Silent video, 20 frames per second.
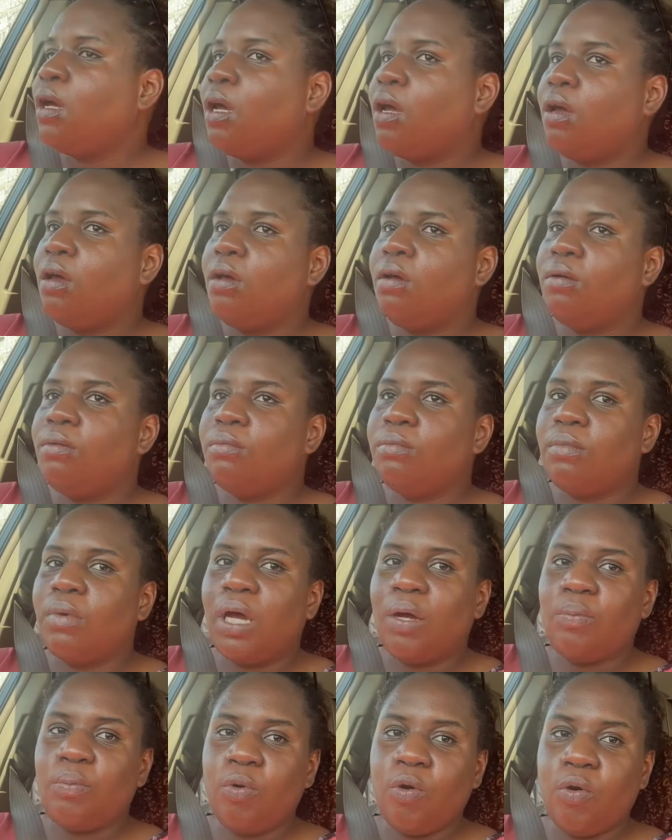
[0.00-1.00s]

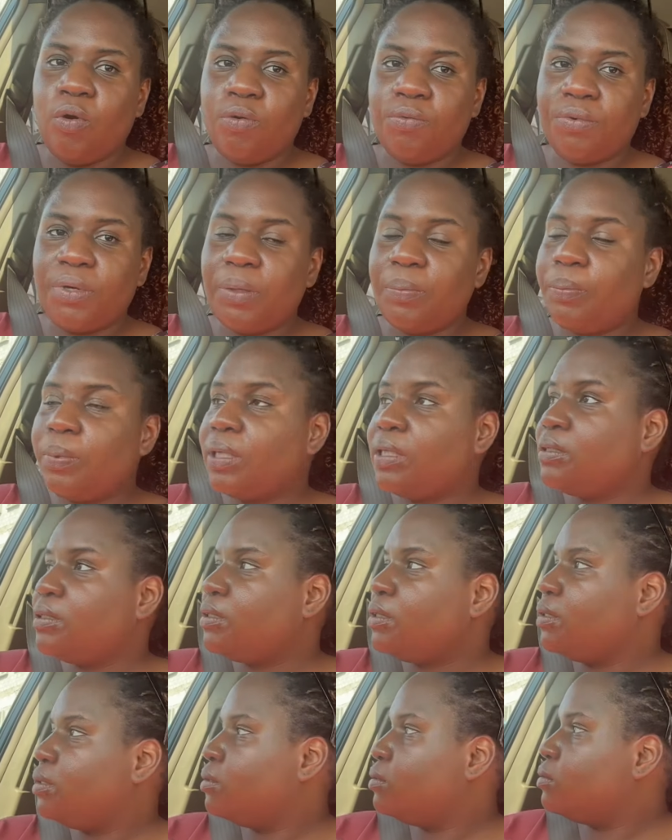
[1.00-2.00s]
I bought unripe
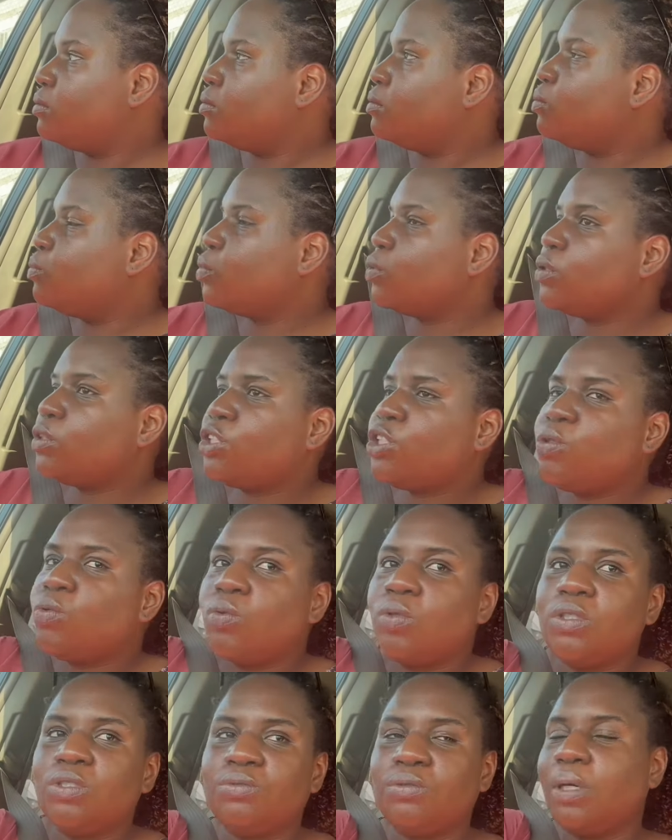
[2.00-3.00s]
plantain, but she
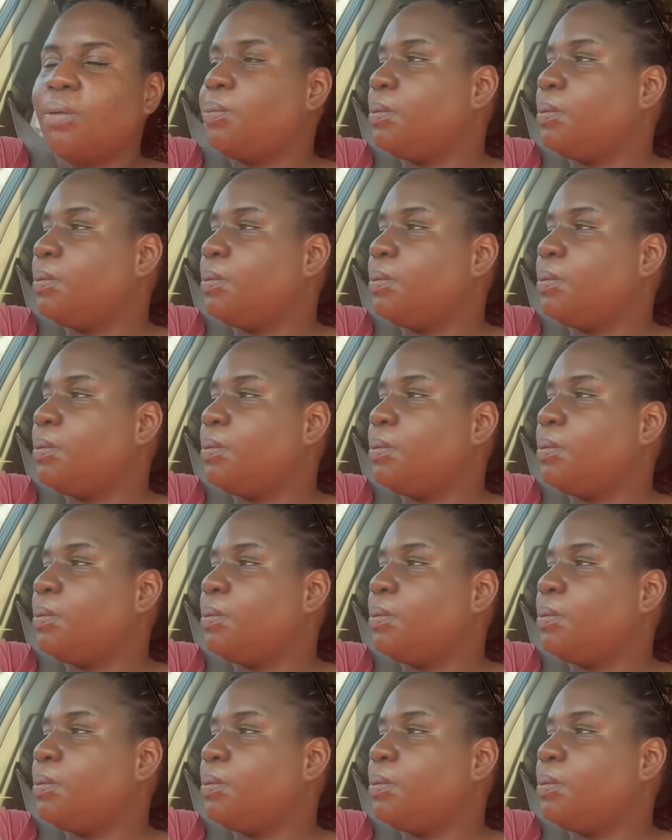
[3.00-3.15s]
wants ripe